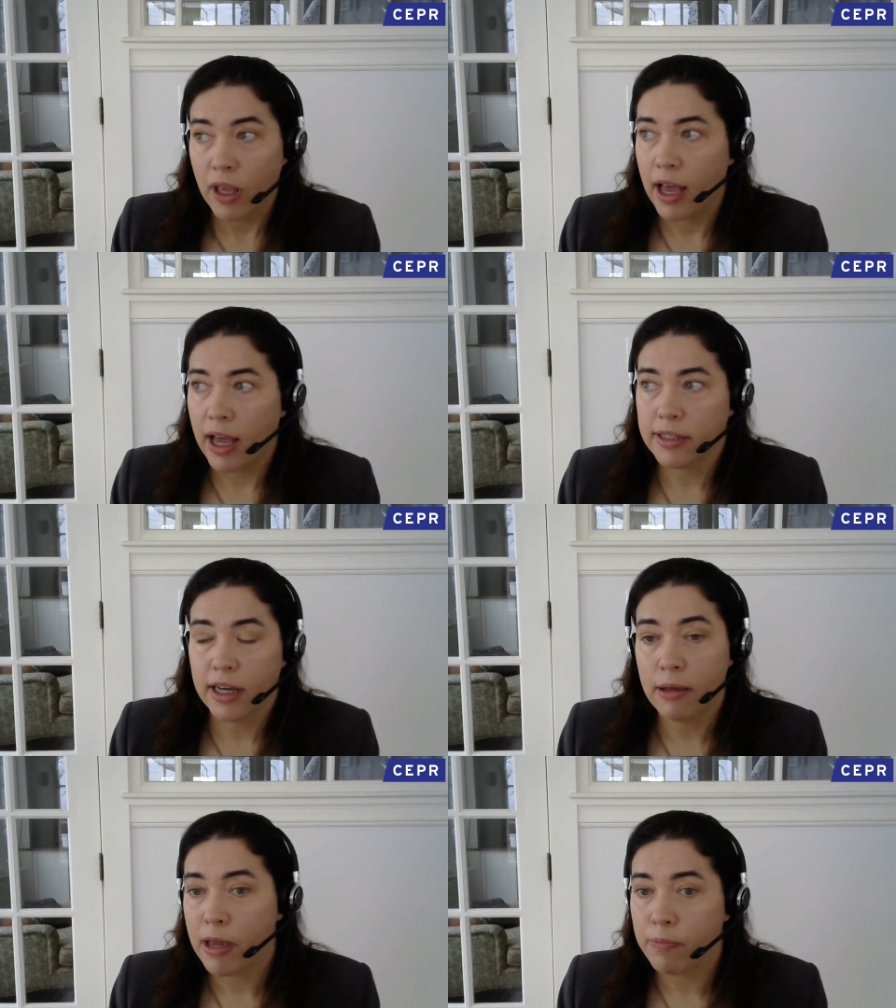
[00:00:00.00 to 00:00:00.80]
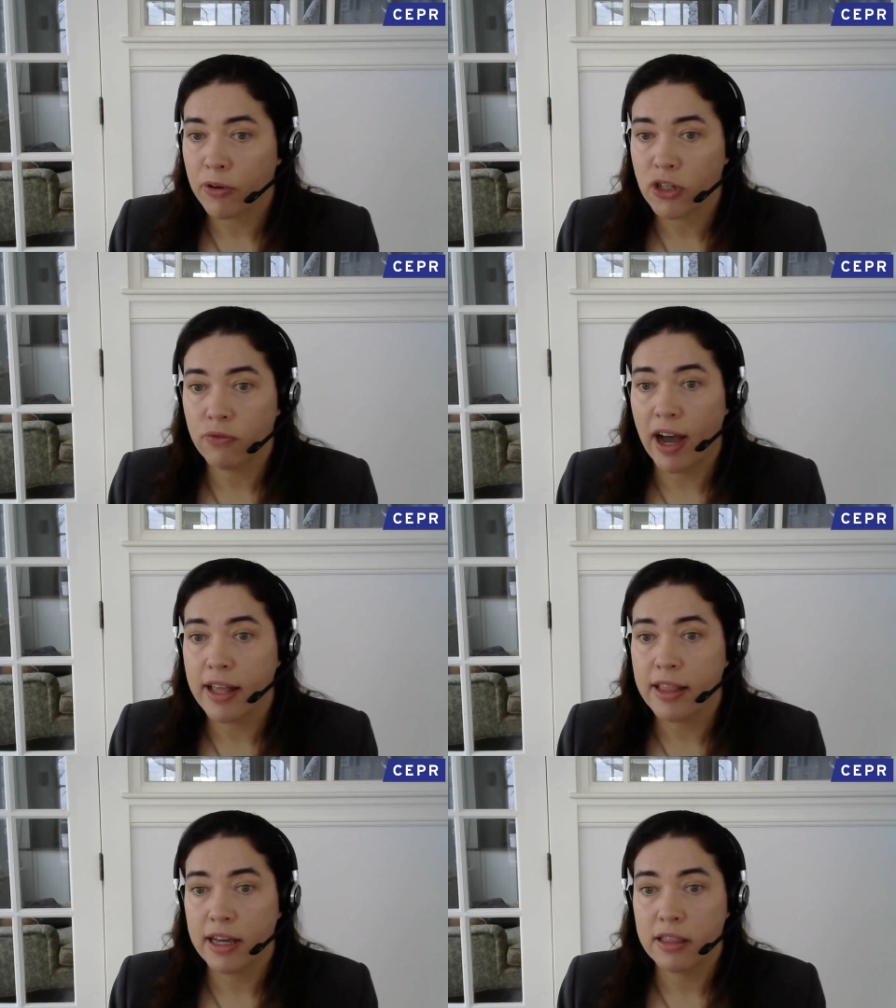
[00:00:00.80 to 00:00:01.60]
and other papers
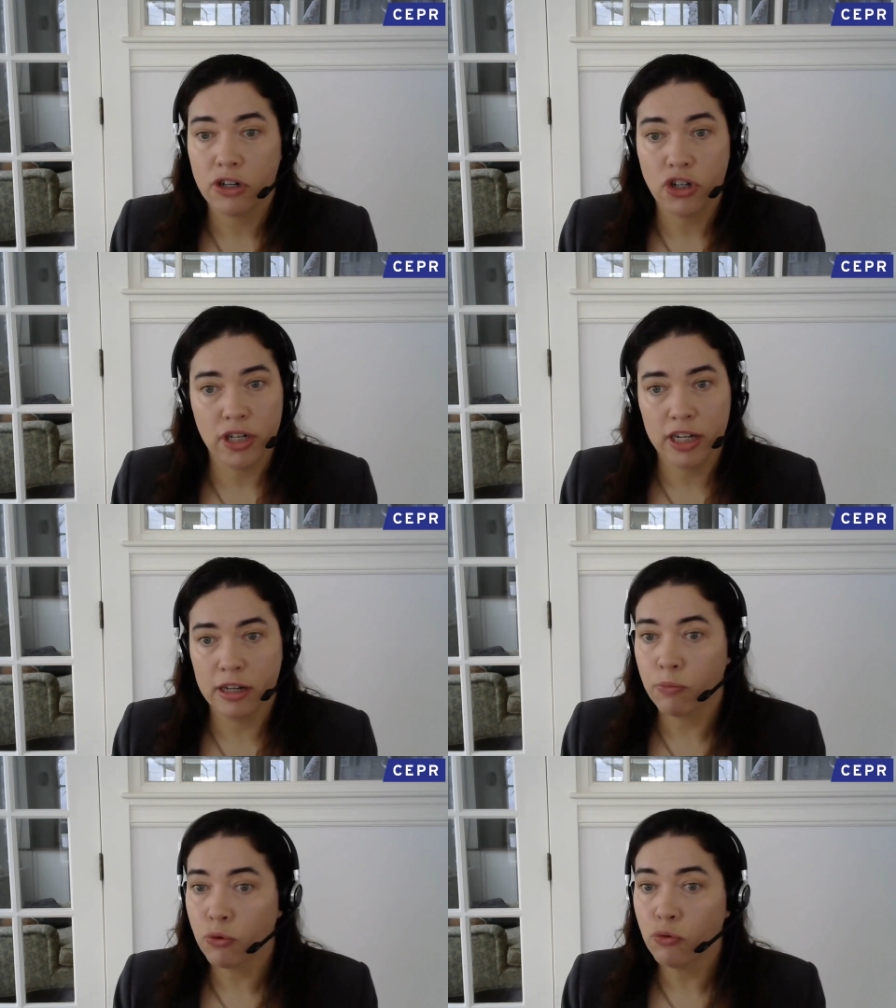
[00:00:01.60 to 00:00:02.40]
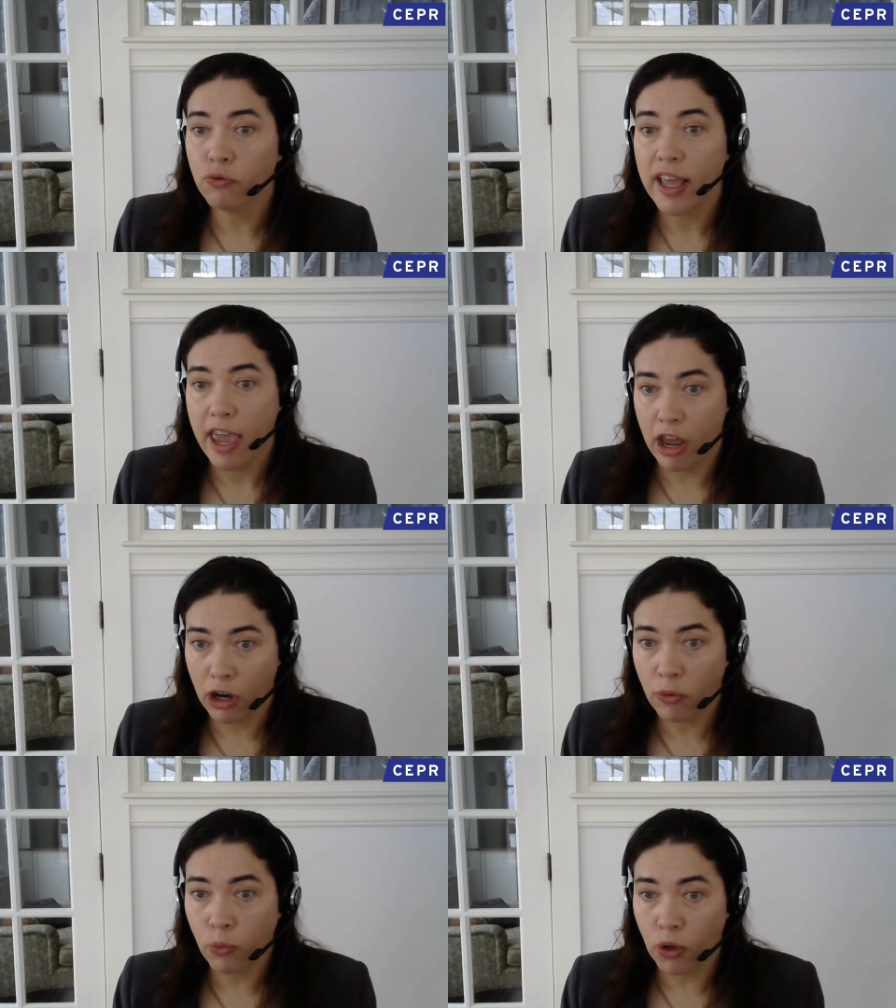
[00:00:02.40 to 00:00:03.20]
find that there's an improved
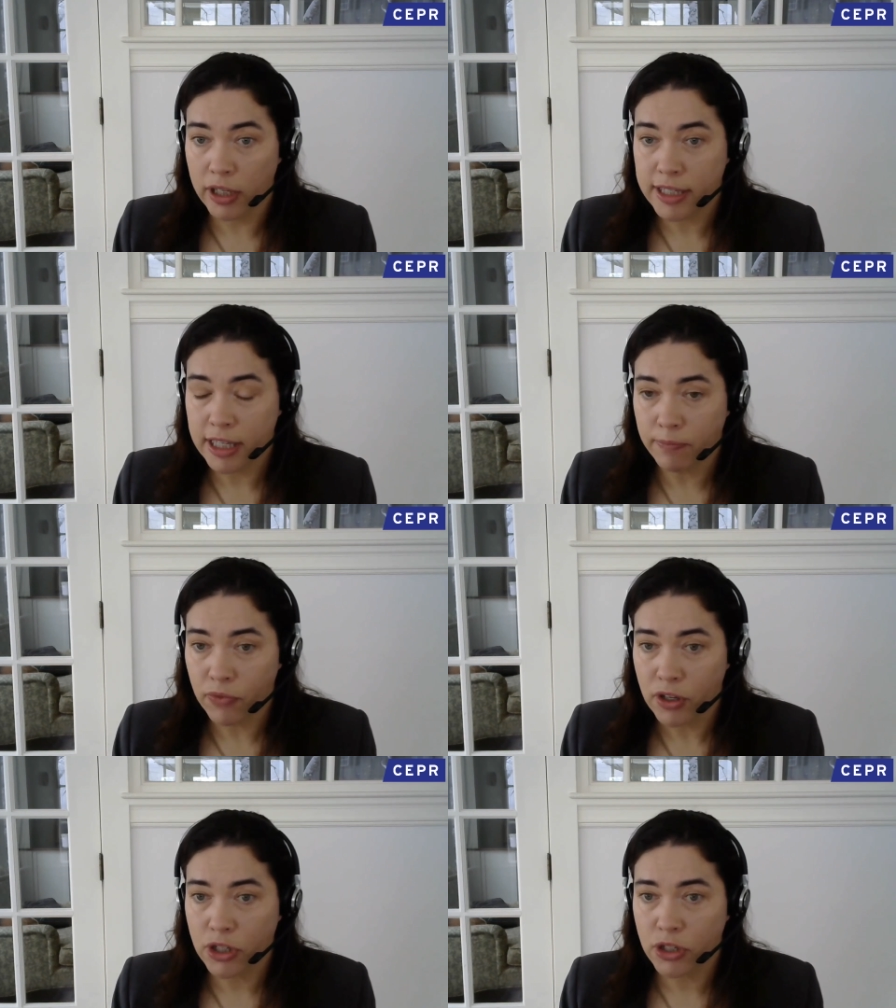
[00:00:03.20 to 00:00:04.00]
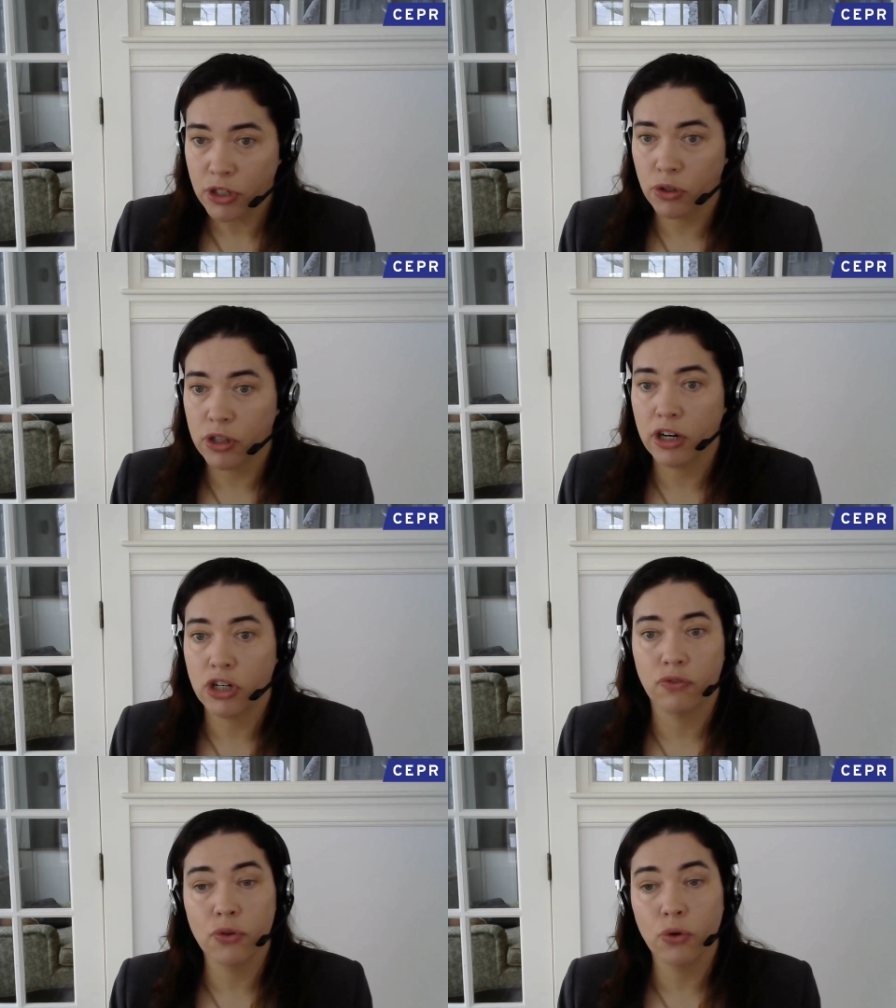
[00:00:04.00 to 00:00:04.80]
air quality so
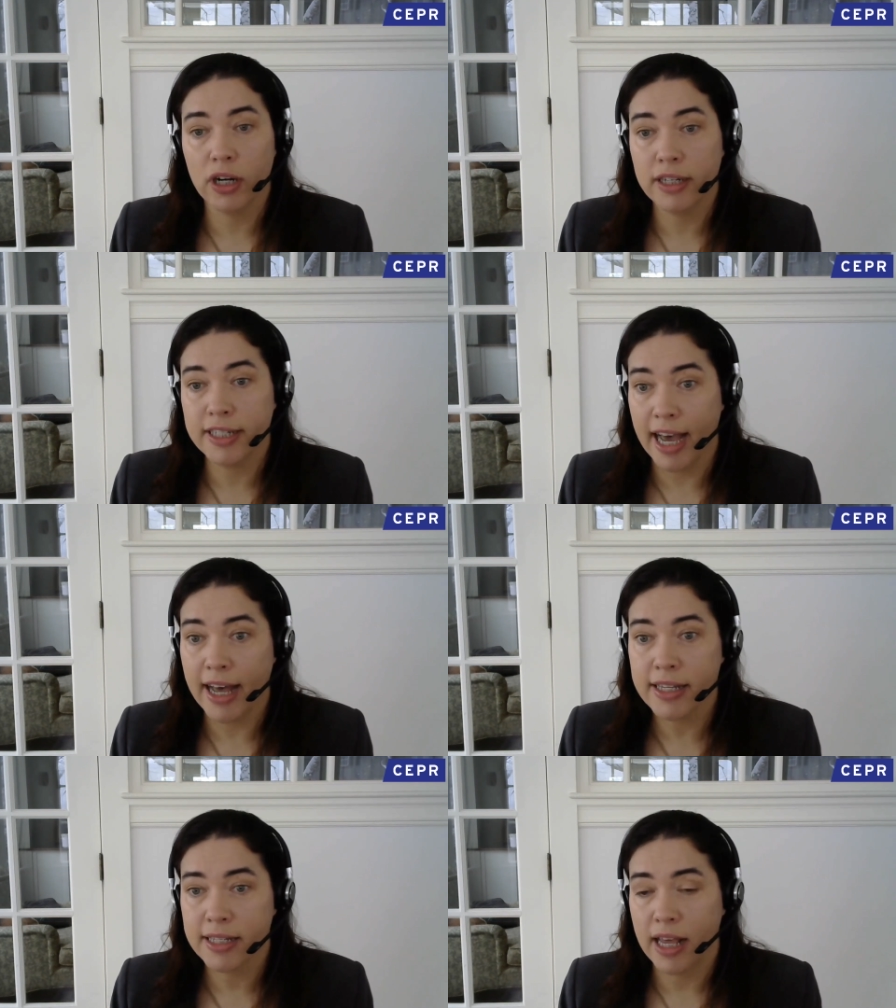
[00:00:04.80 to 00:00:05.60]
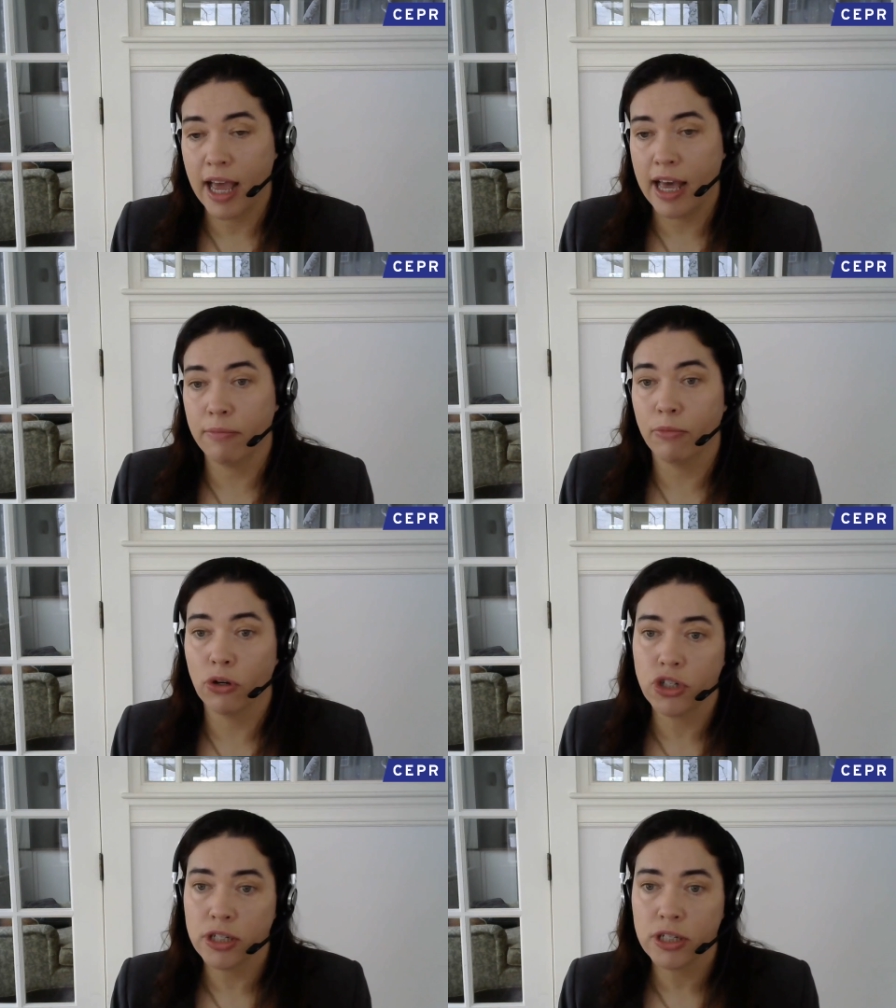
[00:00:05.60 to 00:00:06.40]
there's fewer deaths and
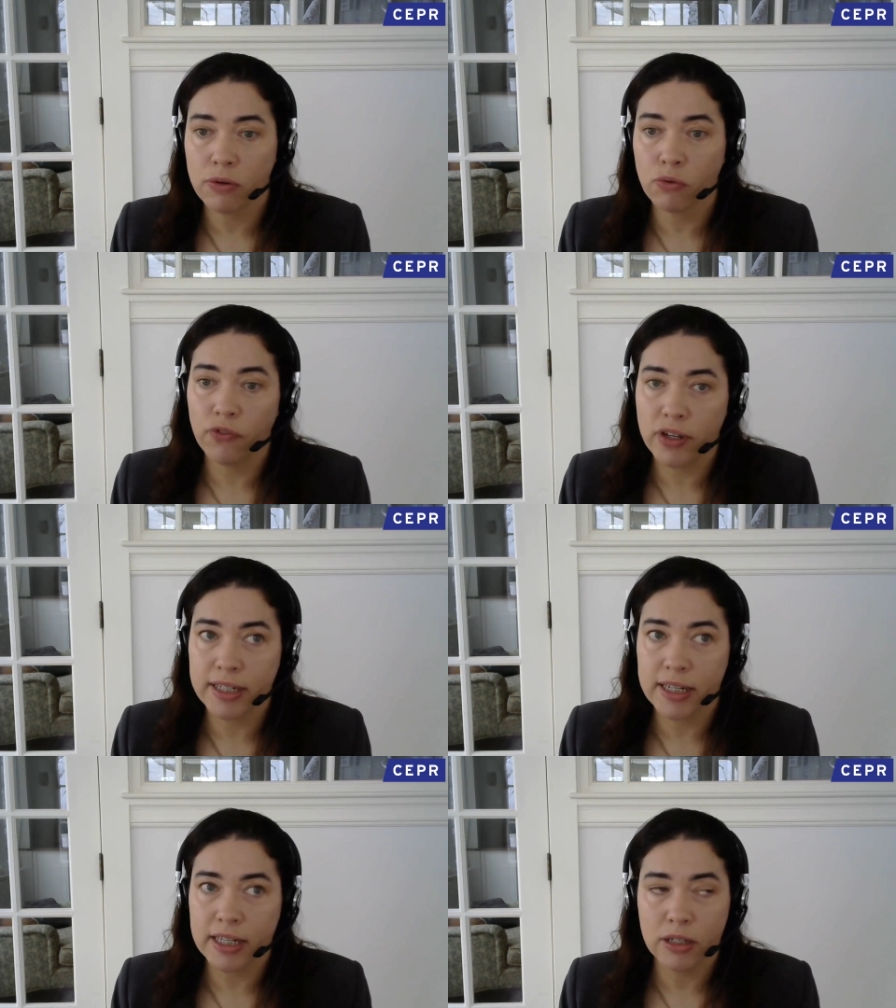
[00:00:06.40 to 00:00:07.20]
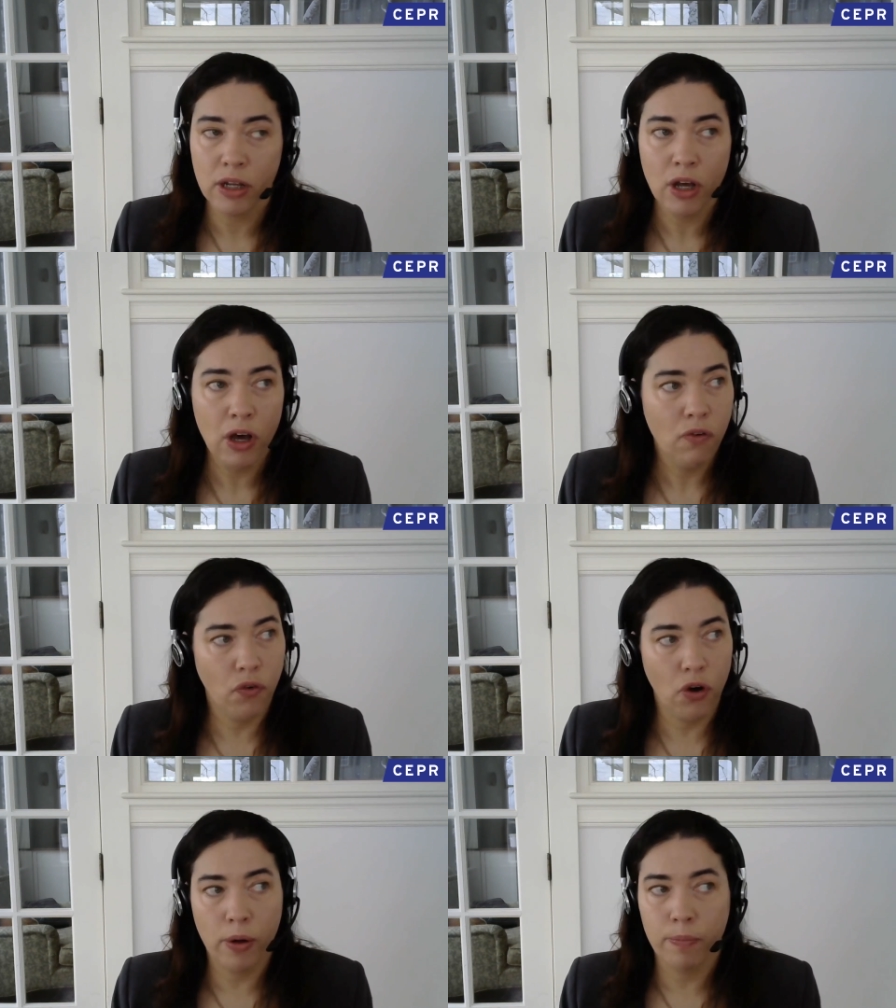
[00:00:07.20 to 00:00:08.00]
emergency room visits
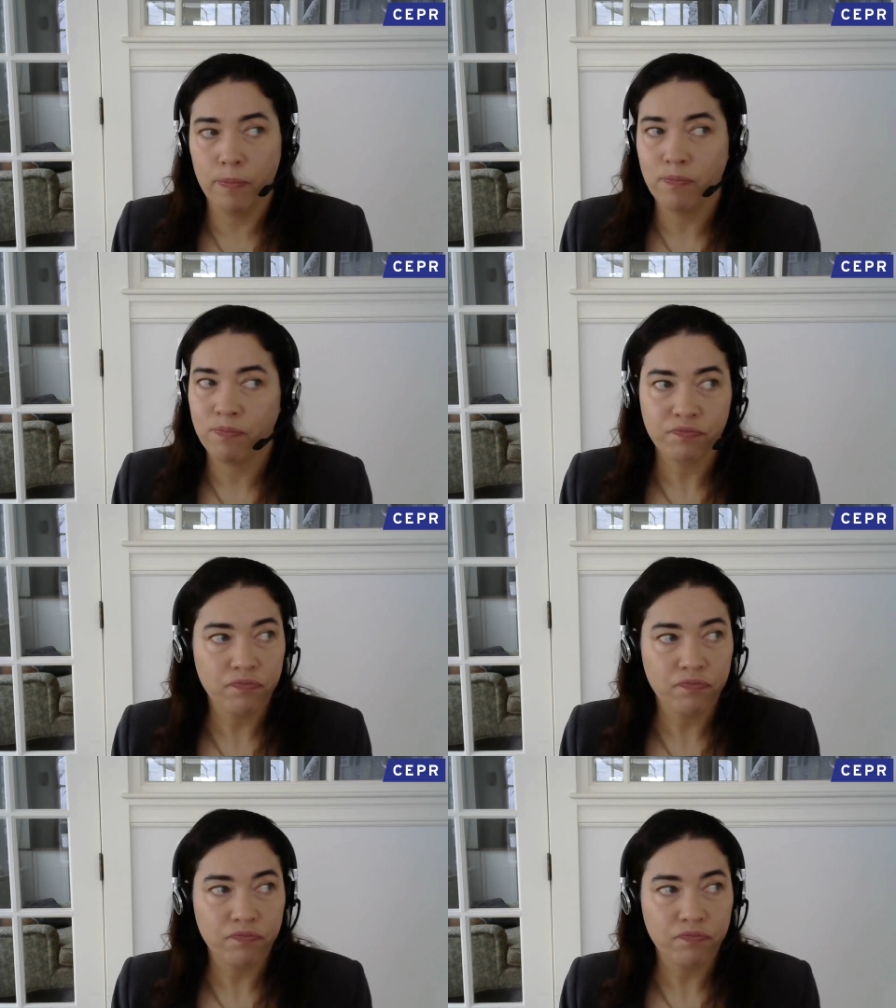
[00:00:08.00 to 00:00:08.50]
from